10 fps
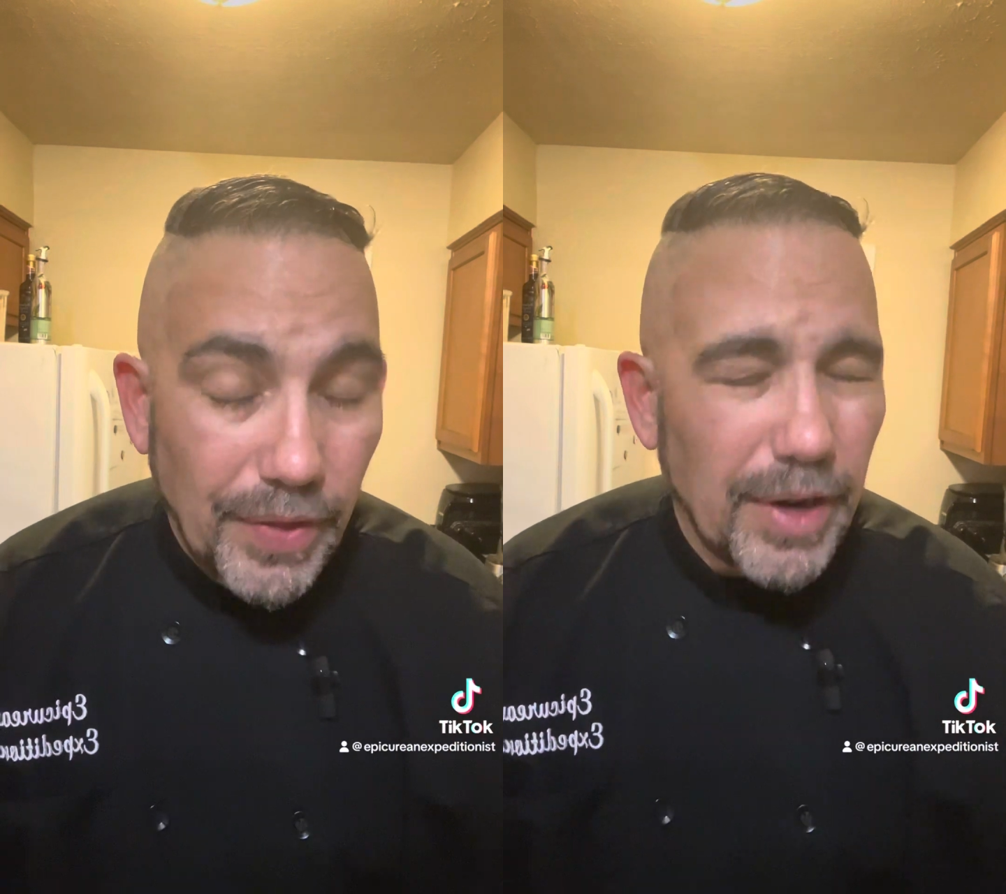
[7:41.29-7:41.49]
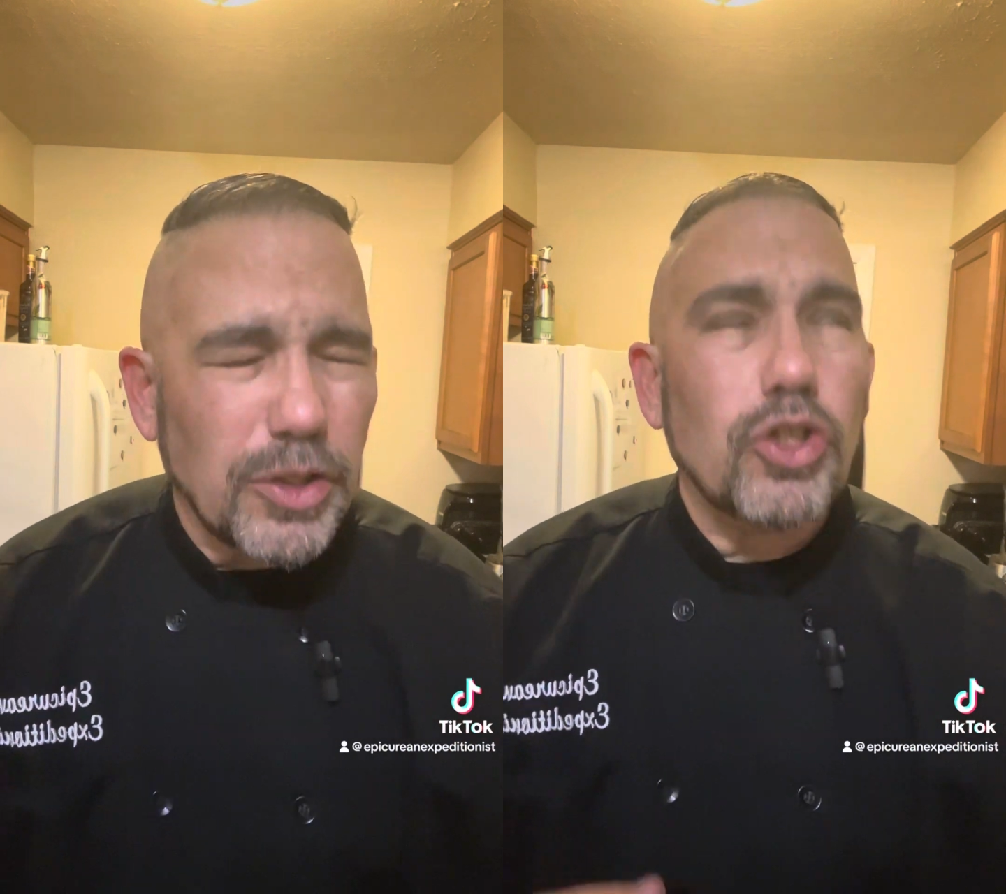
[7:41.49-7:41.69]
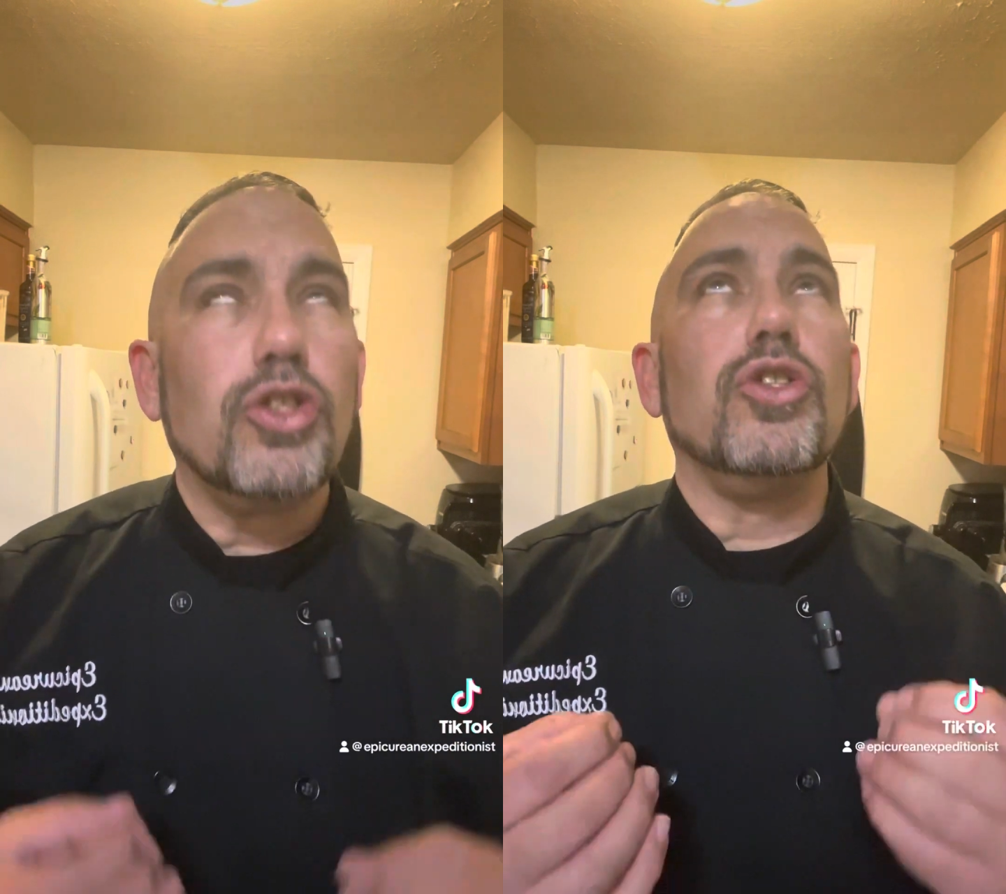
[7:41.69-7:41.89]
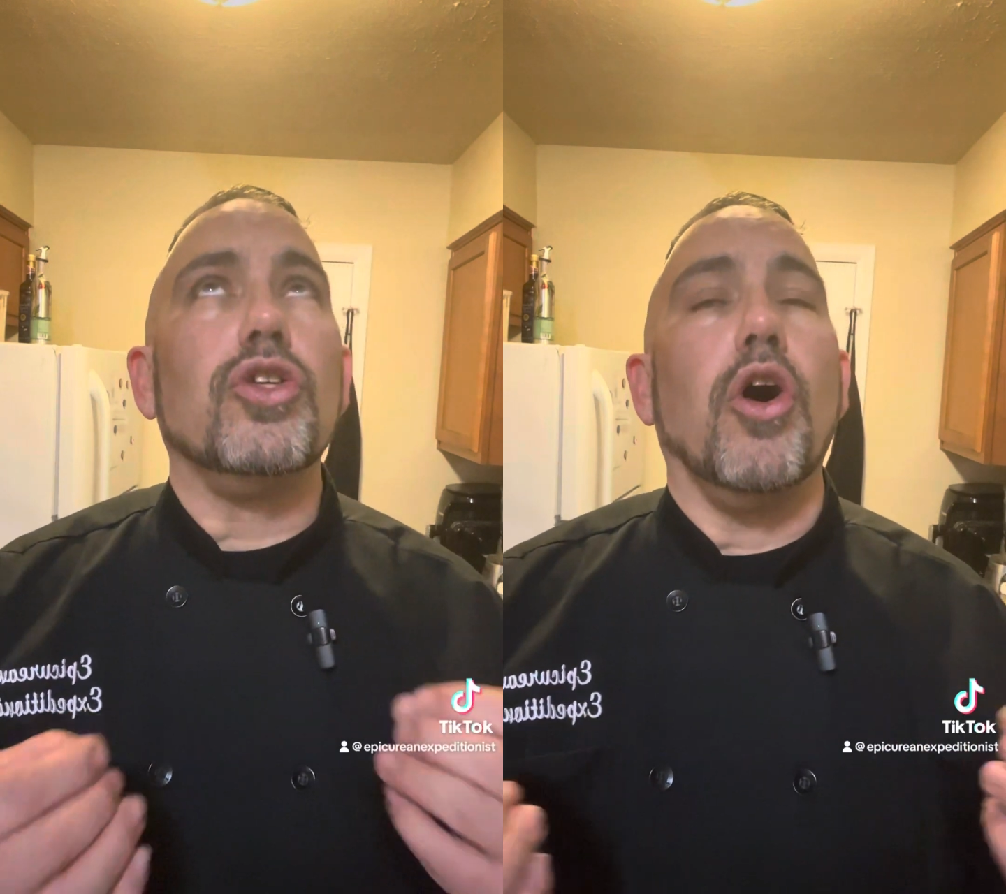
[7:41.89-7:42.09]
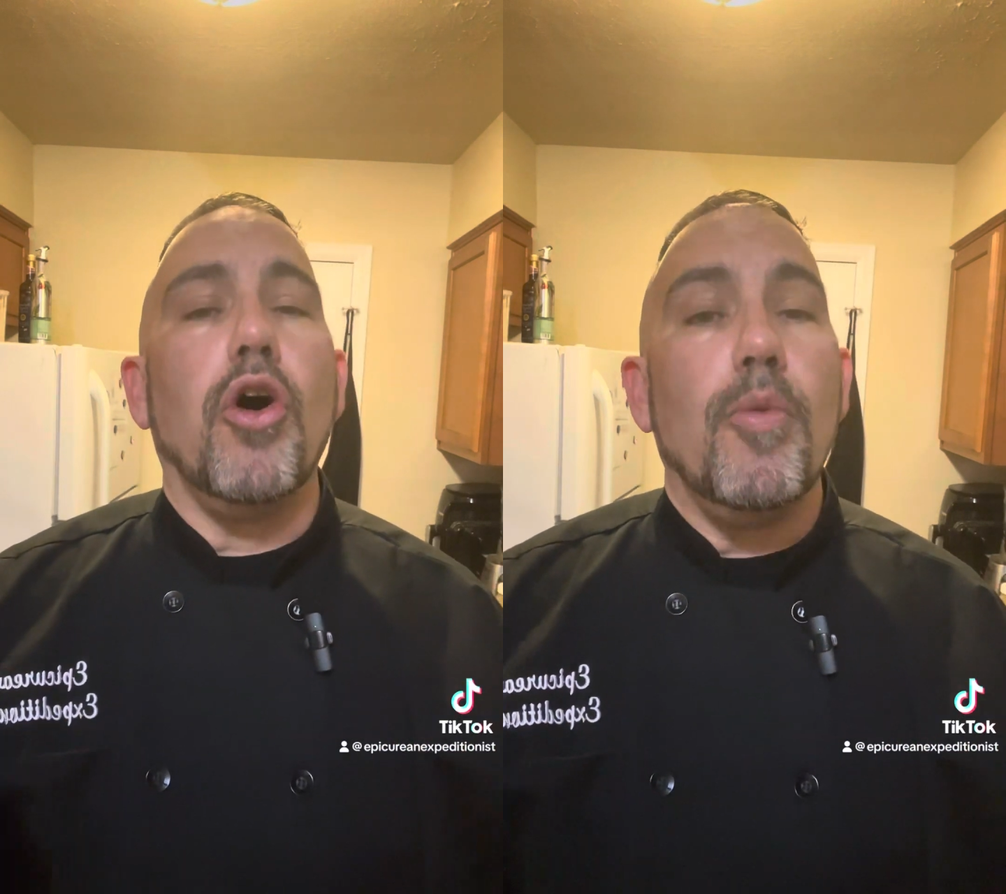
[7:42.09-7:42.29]
There's
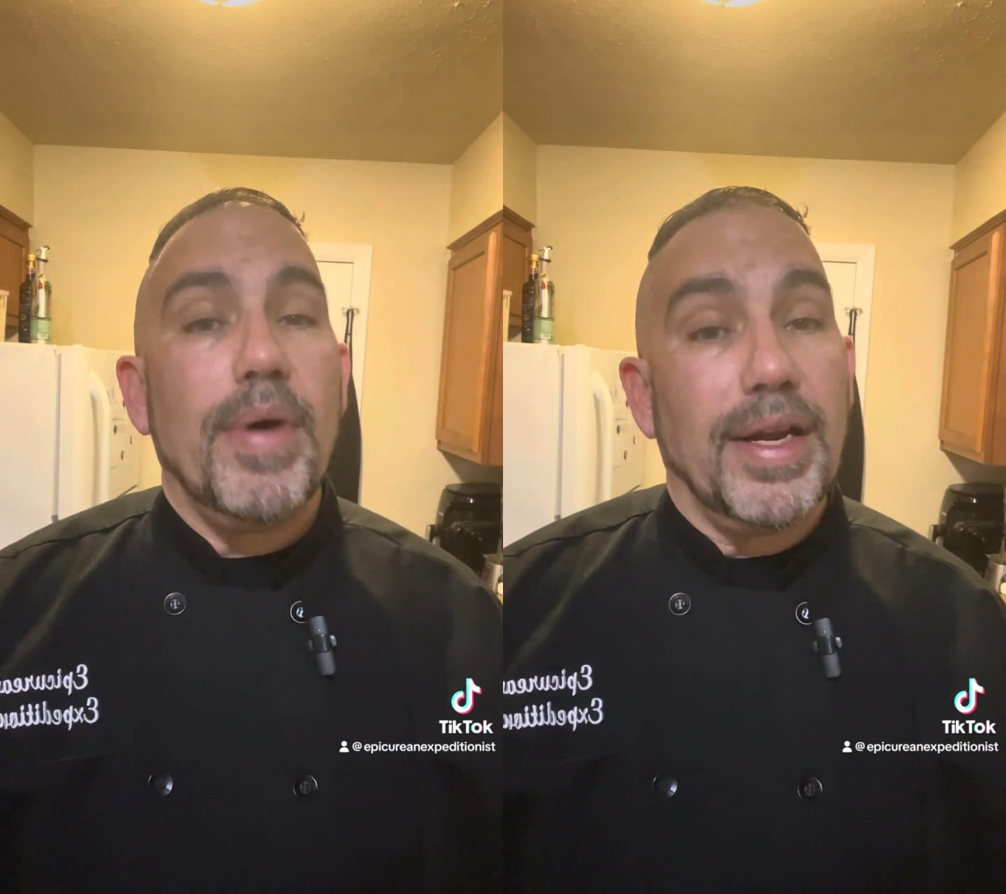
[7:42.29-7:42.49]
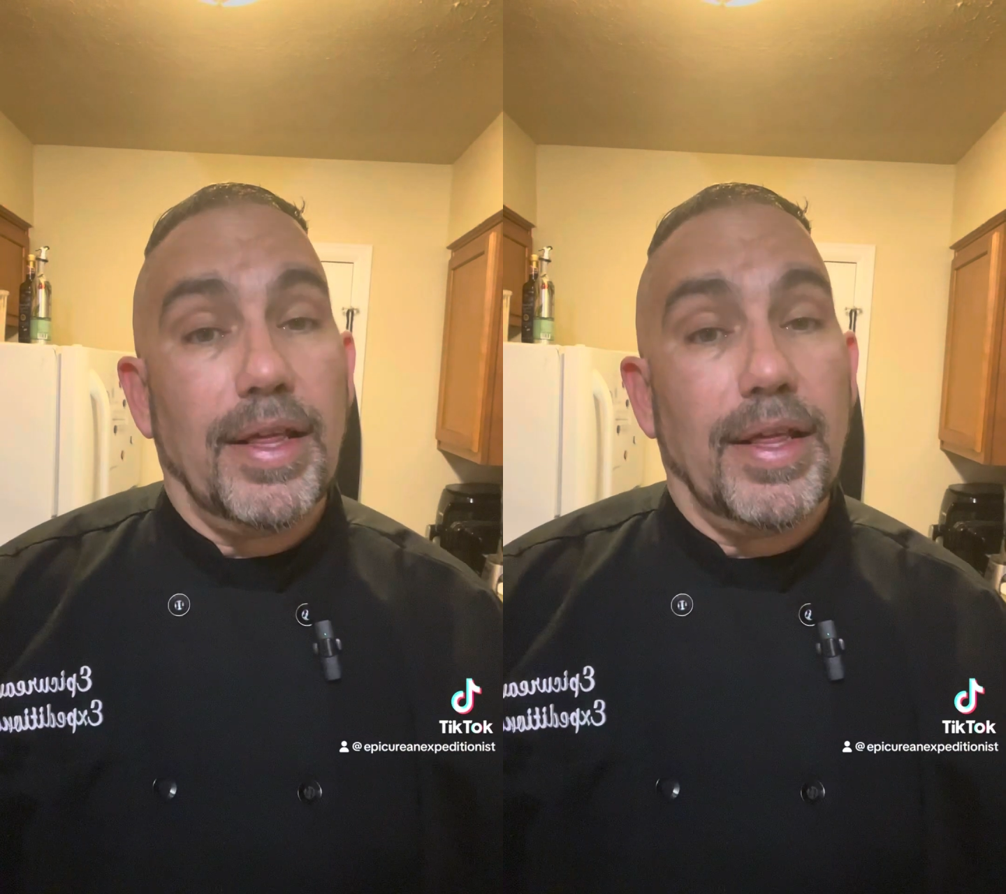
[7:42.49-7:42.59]
so many